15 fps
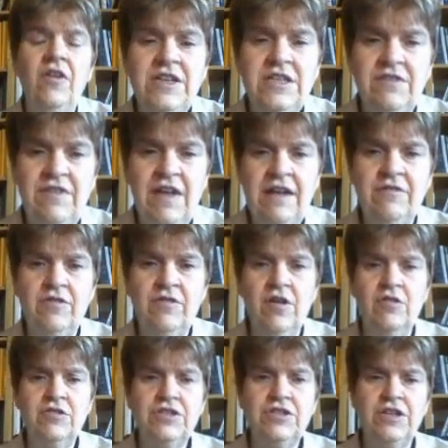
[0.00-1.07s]
of
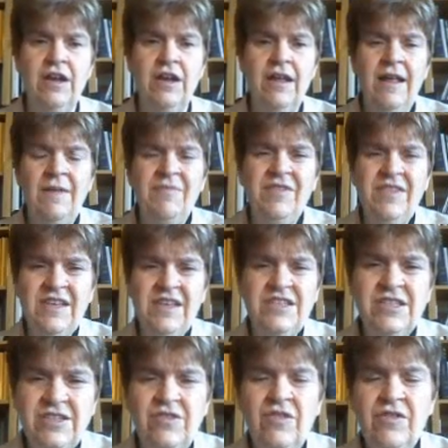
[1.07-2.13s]
agriculture. This is
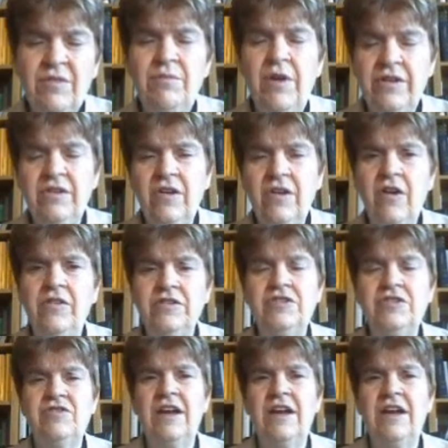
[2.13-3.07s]
not a modern construct.